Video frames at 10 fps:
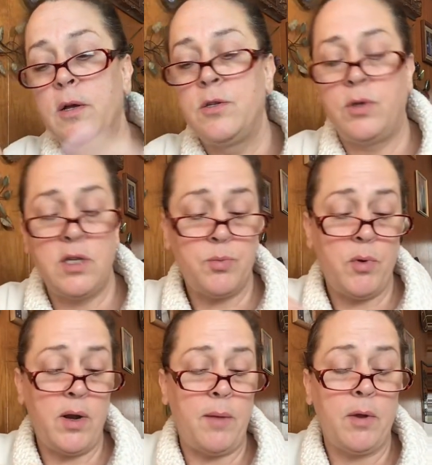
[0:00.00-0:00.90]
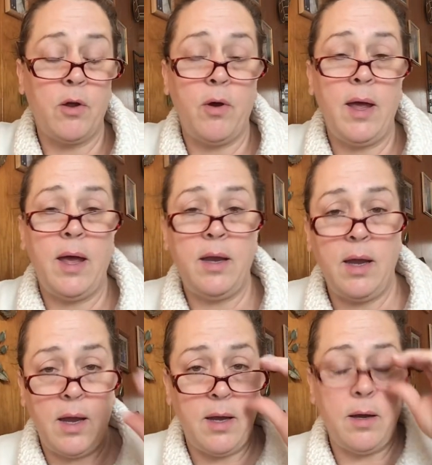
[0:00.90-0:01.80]
So at this point, I'm going to go ahead
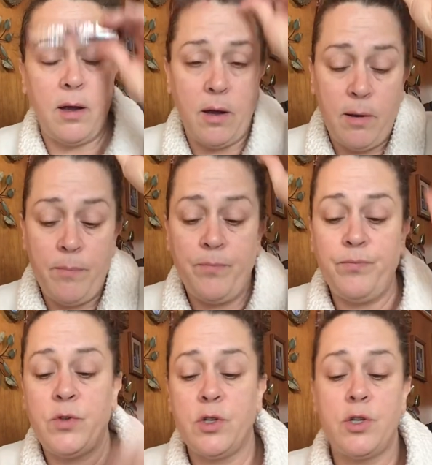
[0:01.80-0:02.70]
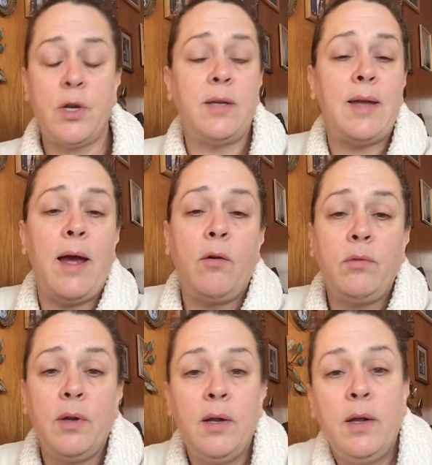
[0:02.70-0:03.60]
and just shut
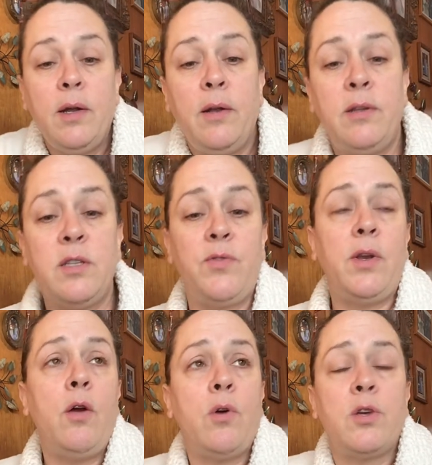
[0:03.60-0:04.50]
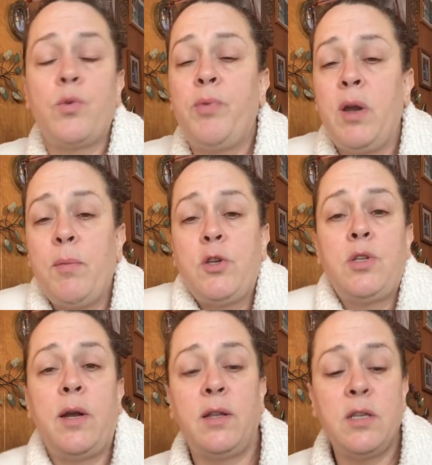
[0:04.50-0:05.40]
down this video, because we're pretty
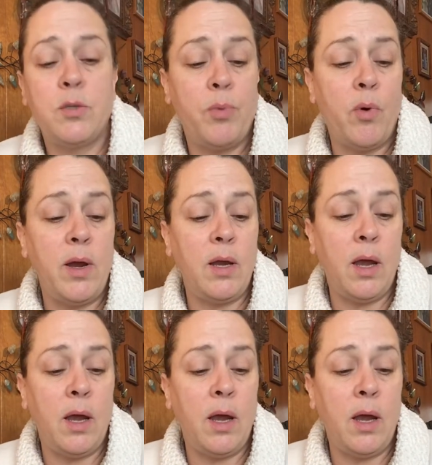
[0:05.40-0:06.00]
much done at this point.